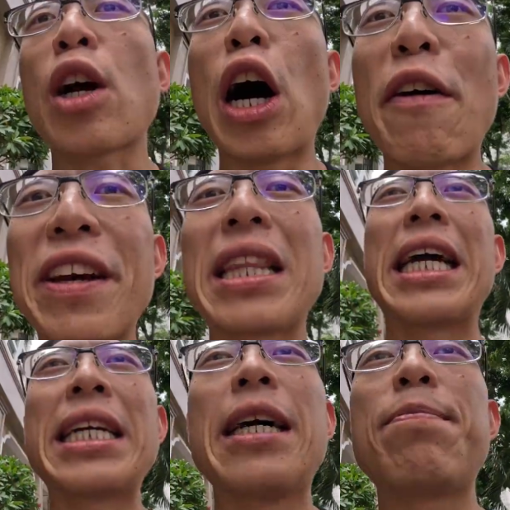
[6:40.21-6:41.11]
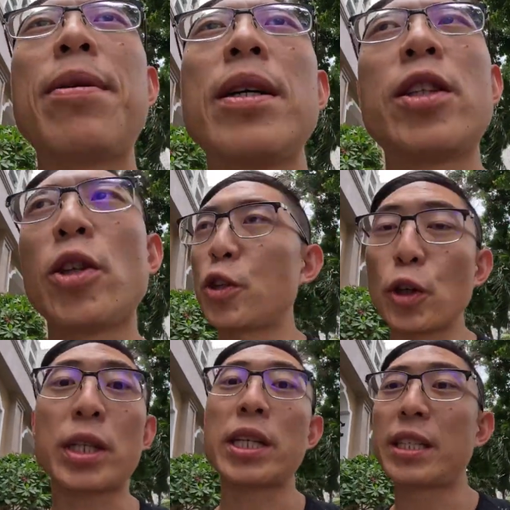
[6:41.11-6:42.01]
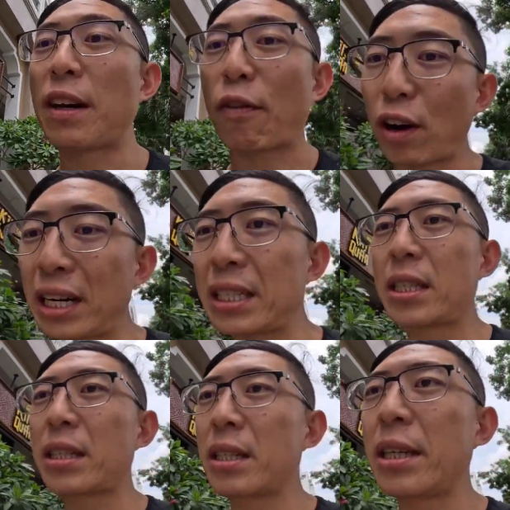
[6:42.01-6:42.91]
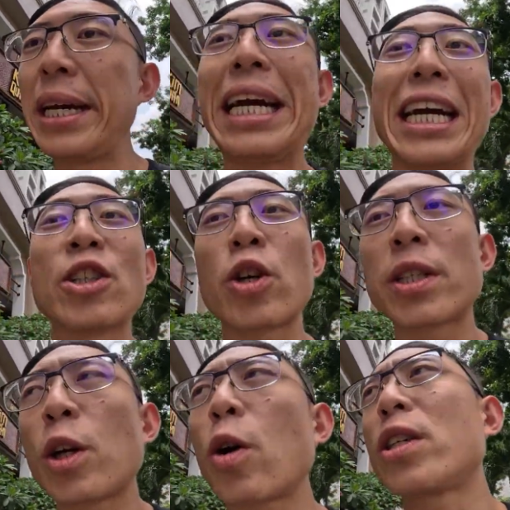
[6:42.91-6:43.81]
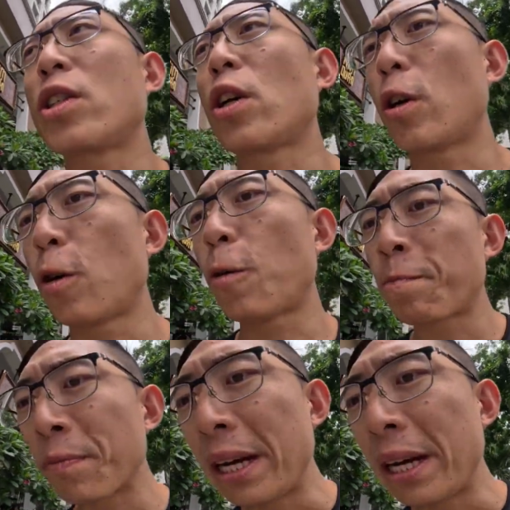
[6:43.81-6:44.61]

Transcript: coffee lineup to suit different interests of yours. So